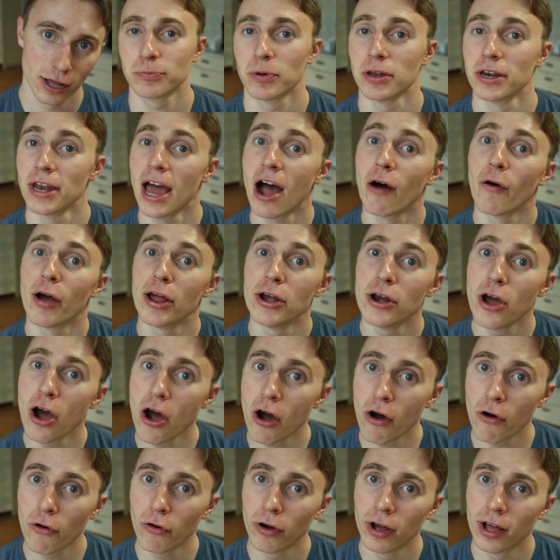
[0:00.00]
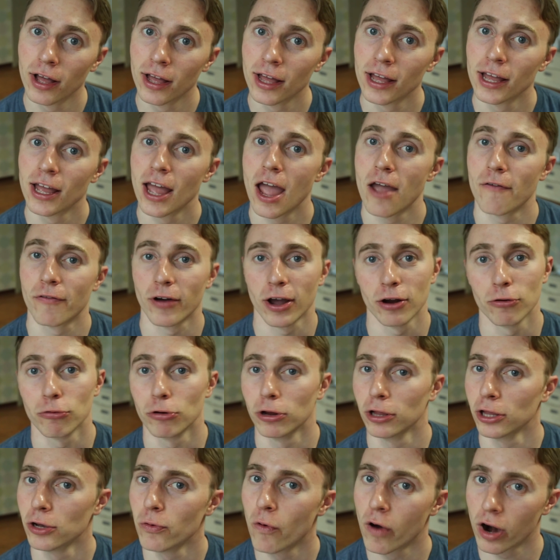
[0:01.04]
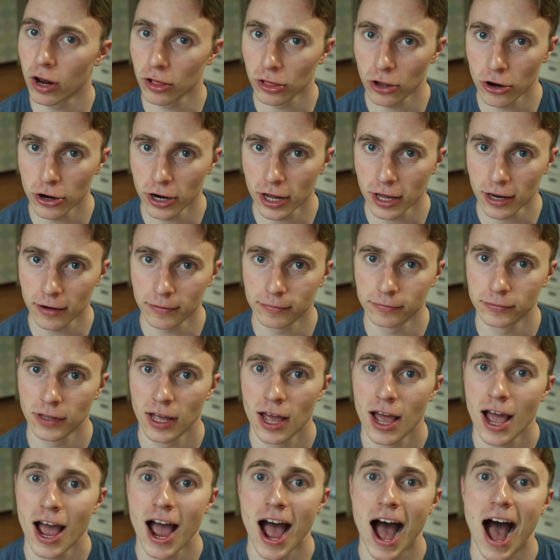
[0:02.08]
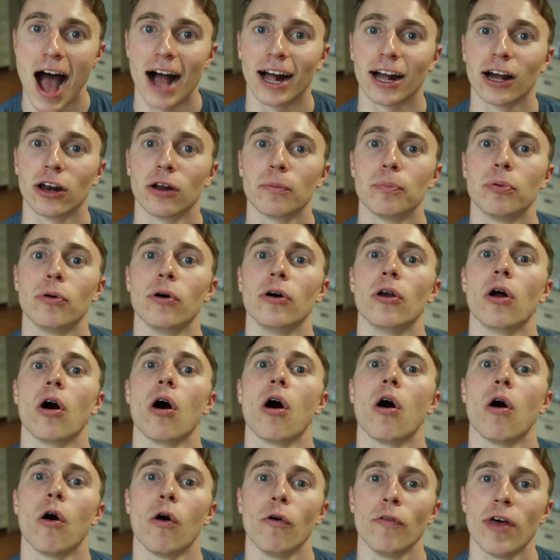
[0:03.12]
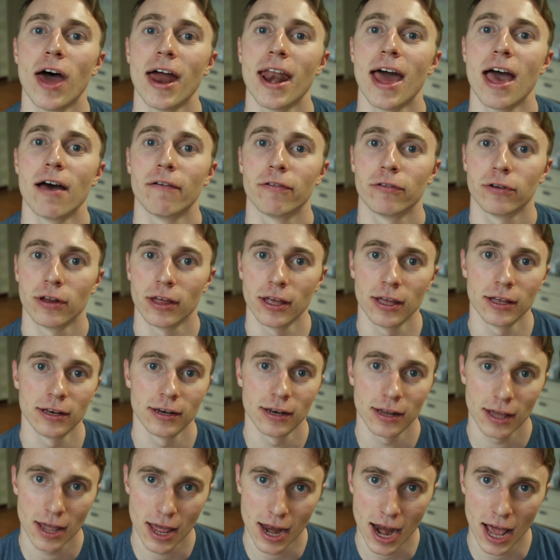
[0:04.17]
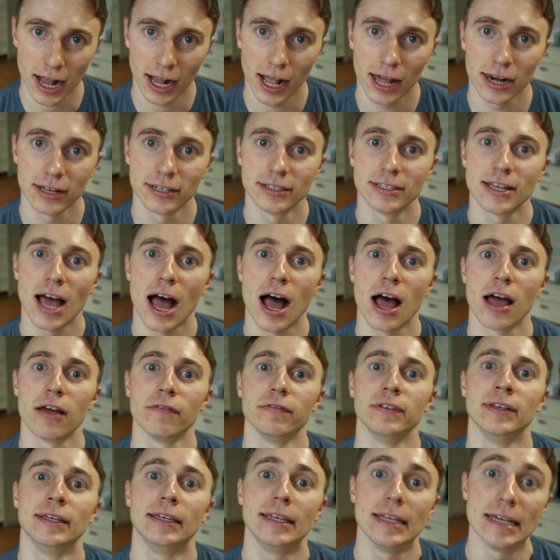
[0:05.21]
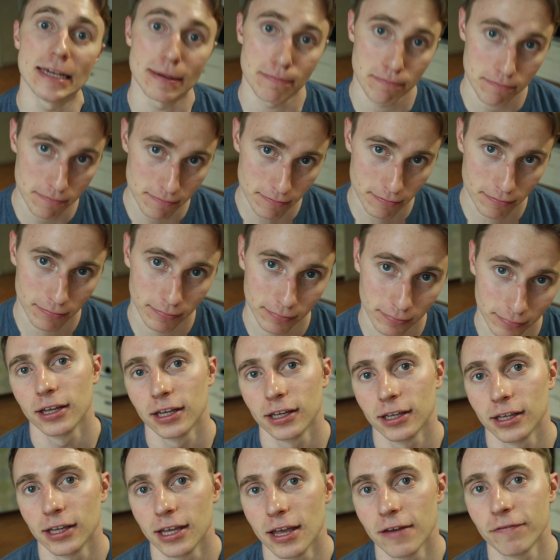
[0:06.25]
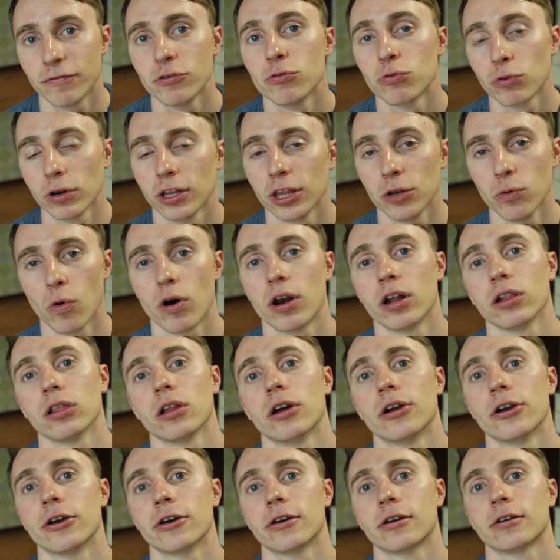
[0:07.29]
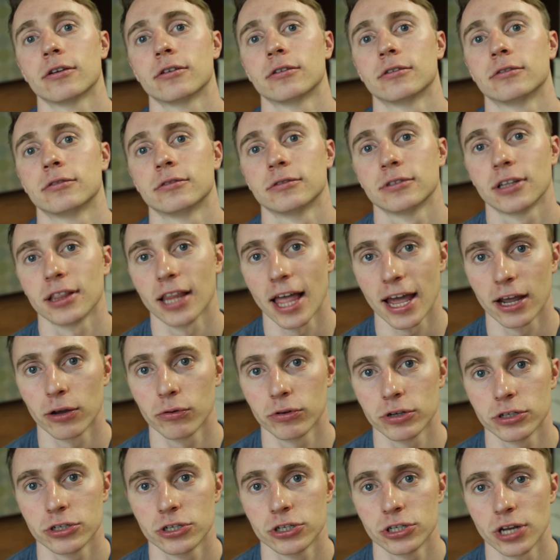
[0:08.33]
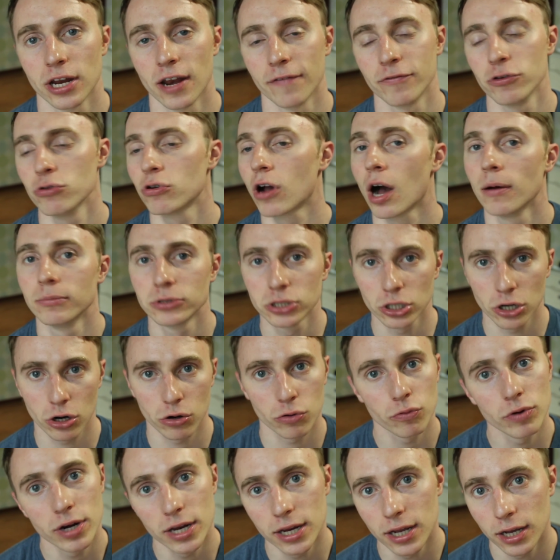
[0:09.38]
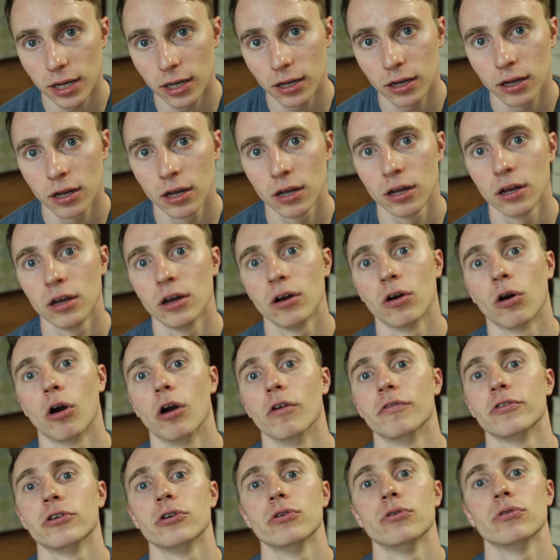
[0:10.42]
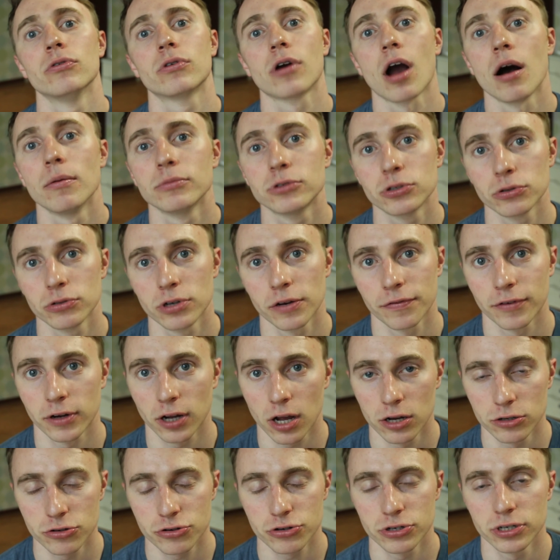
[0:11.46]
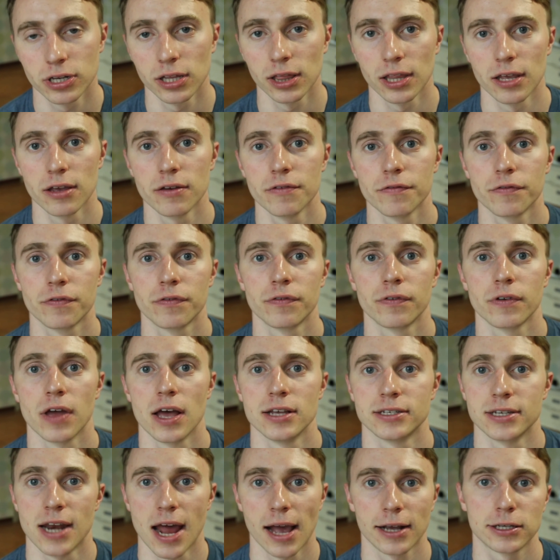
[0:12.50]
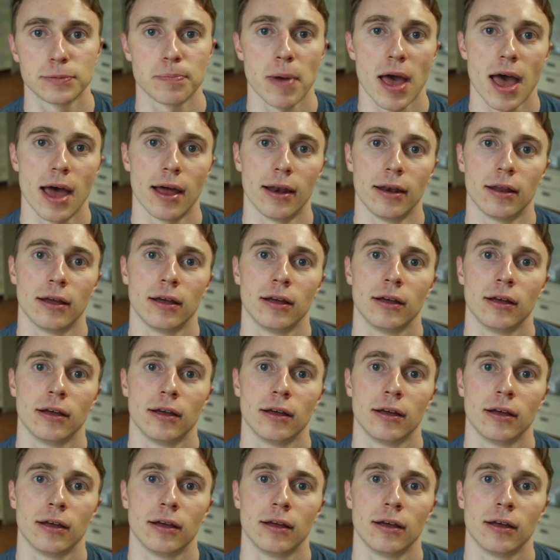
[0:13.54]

But now I know if I really want to learn it, I gotta put all that effort in and I gotta dive deep. If you really want to learn the language, and if you come to Korea or if you come to a different country to live as an expat,